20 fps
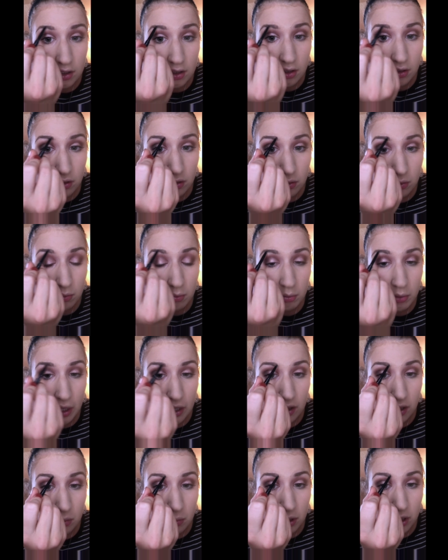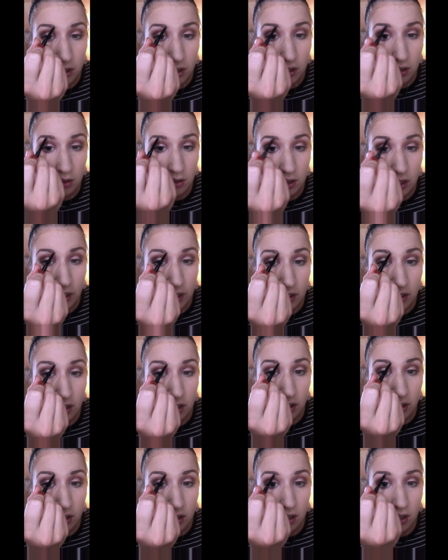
to make them a little lighter.